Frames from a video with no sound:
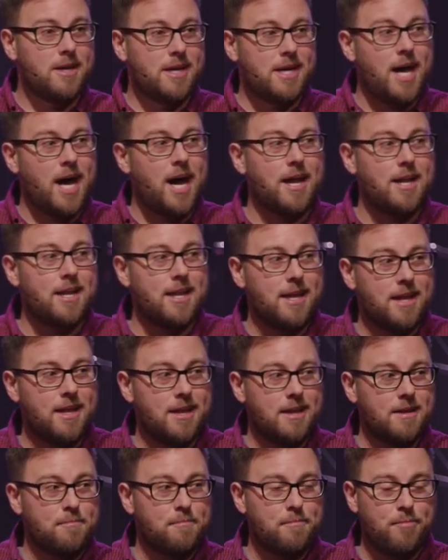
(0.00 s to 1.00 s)

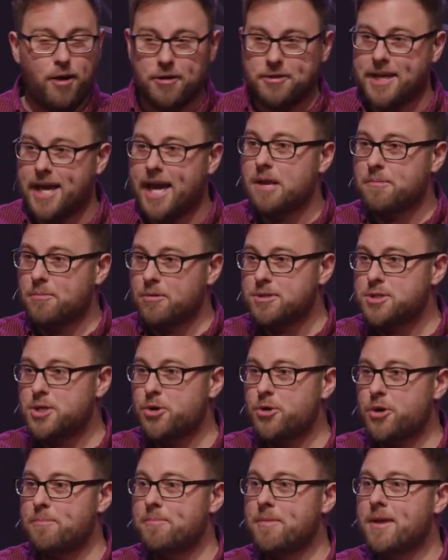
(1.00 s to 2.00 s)
God brought the animals
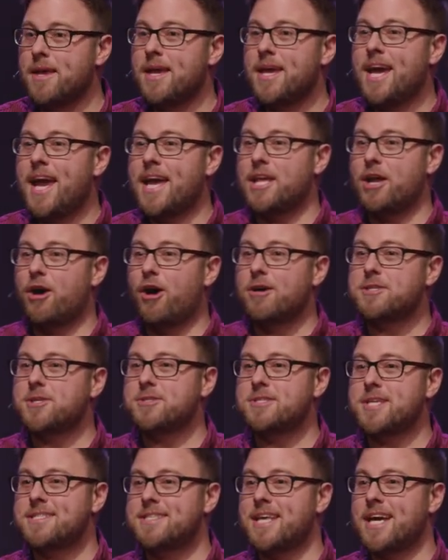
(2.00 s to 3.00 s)
to him. And it also
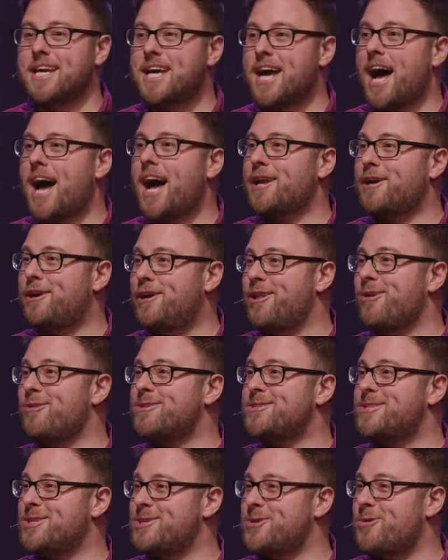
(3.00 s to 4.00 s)
says that God
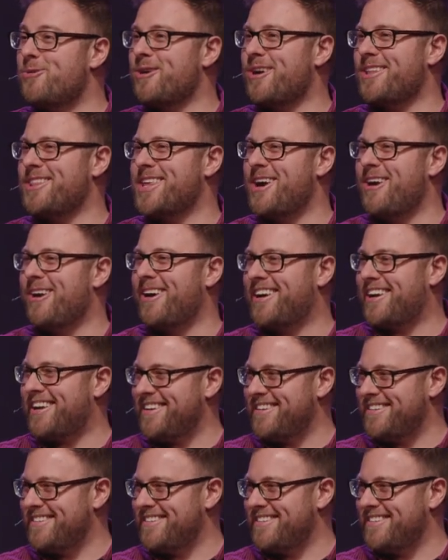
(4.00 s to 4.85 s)
closed the door on the ark.